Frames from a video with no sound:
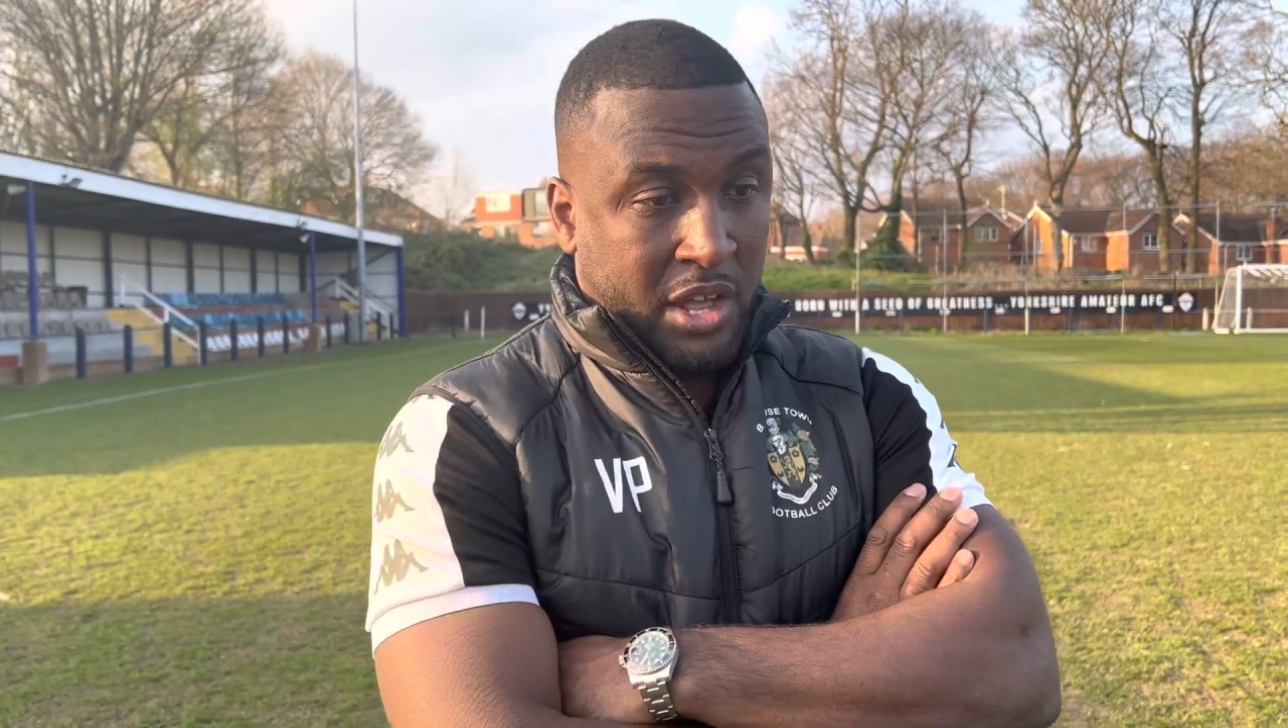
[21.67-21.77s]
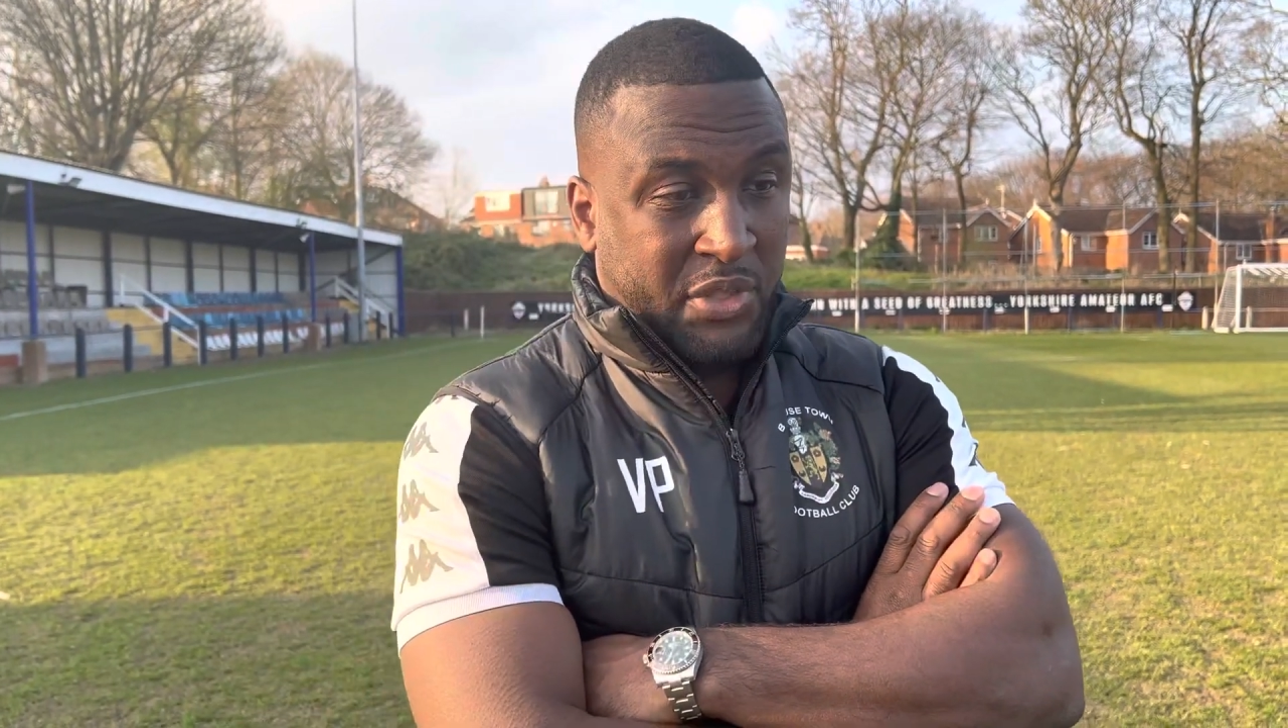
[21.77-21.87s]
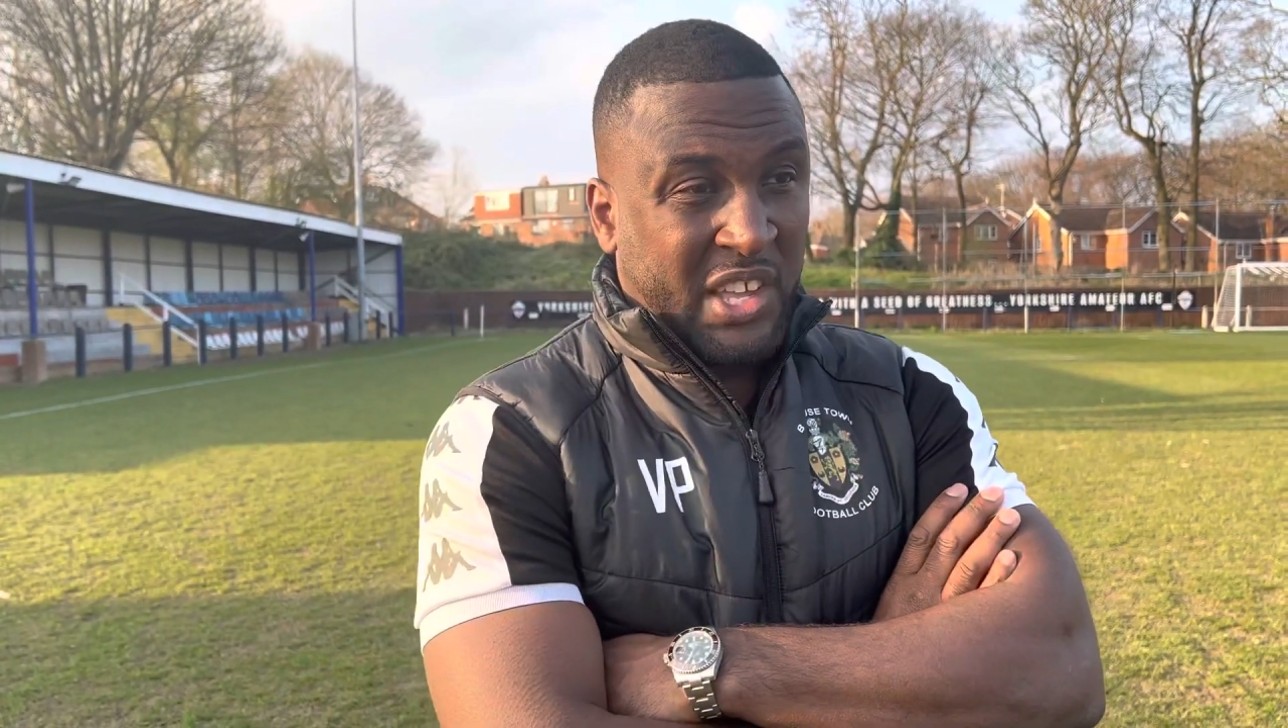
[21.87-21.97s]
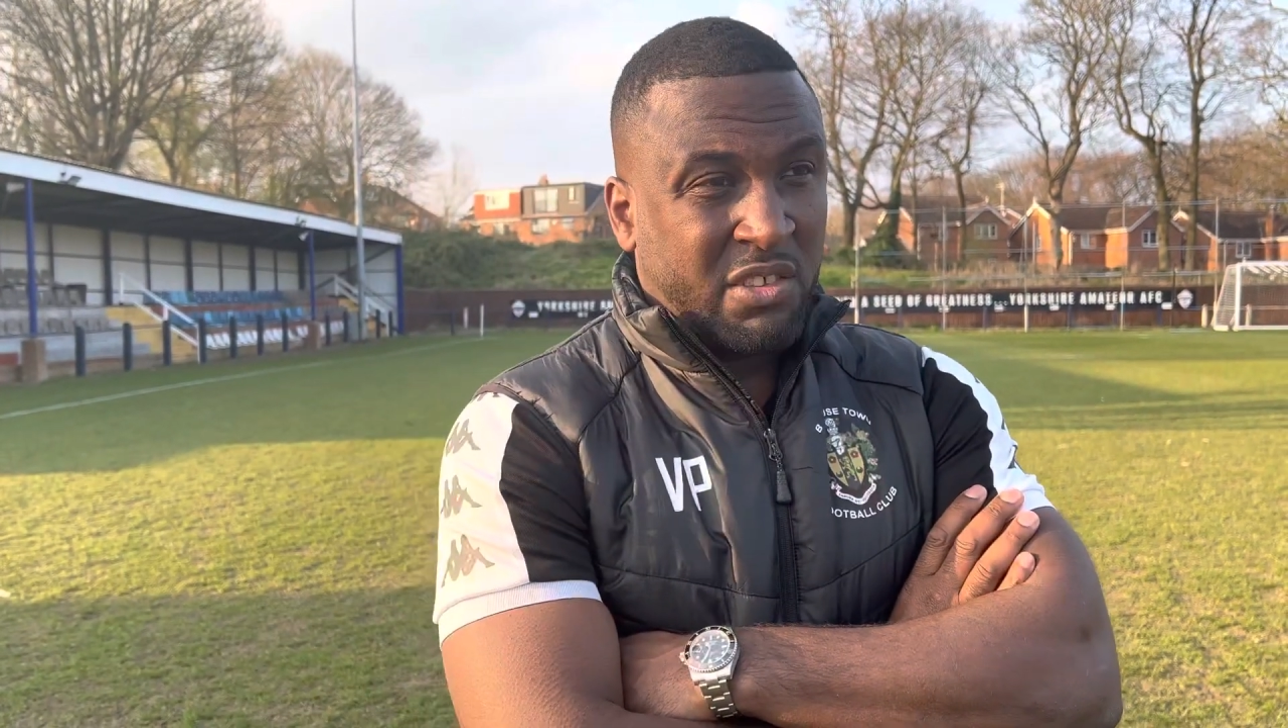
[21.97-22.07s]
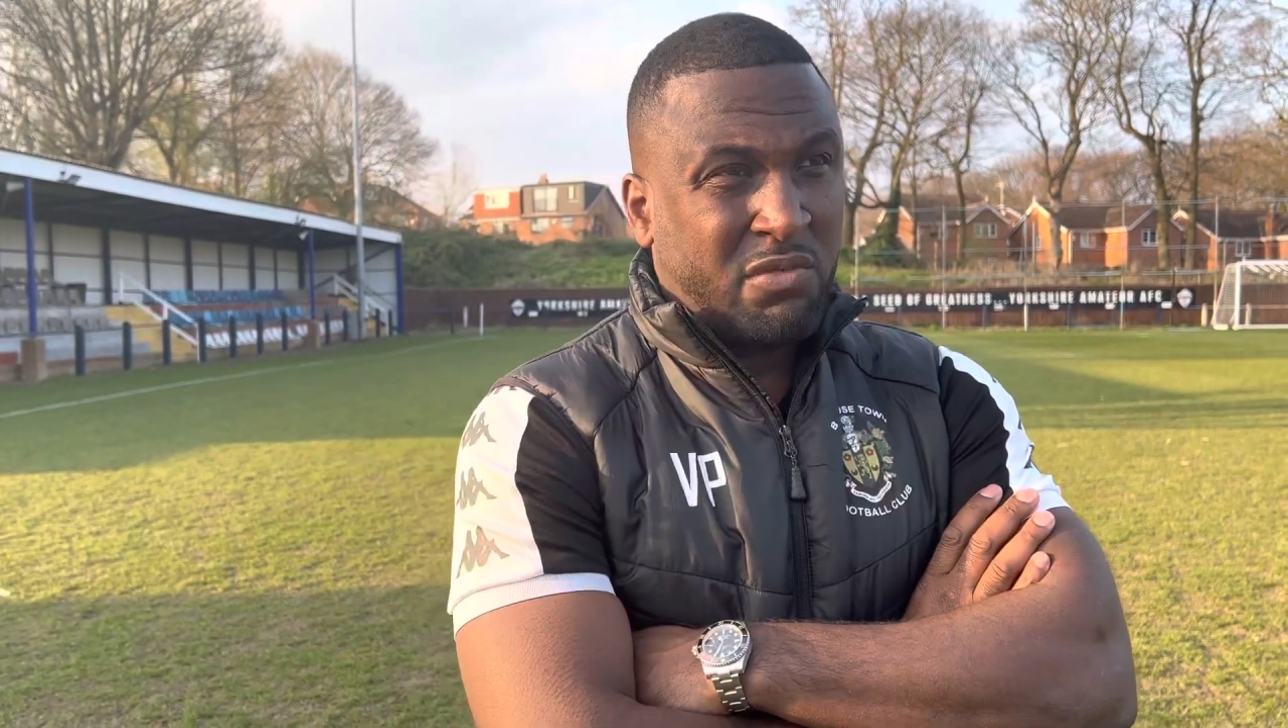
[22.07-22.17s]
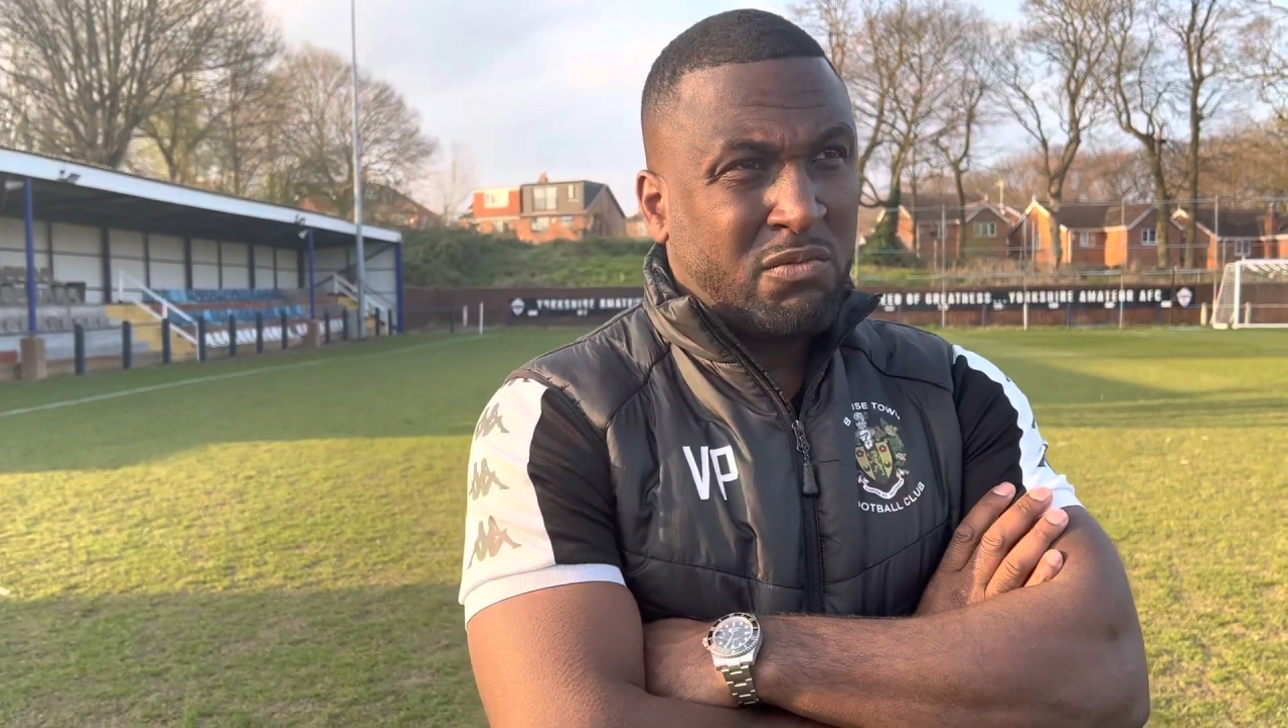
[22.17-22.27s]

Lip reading: think